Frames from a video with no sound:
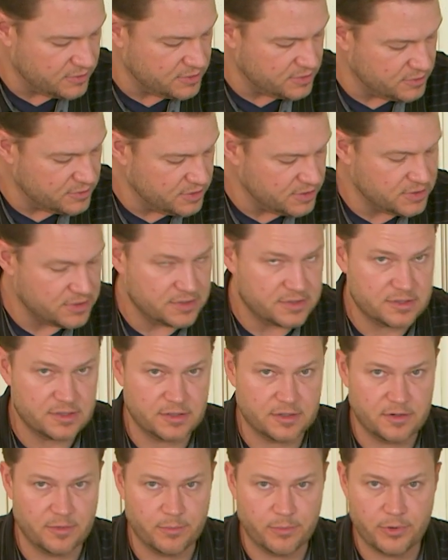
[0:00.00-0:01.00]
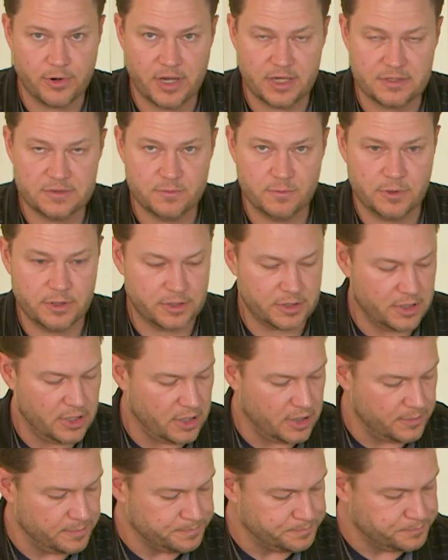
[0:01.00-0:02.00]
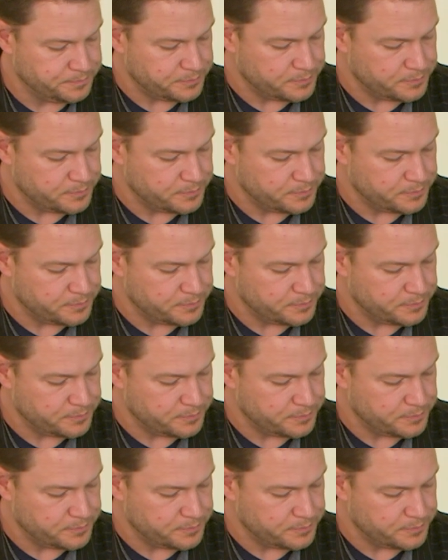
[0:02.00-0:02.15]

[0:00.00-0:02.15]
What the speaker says: So this is a compressed 1 cup.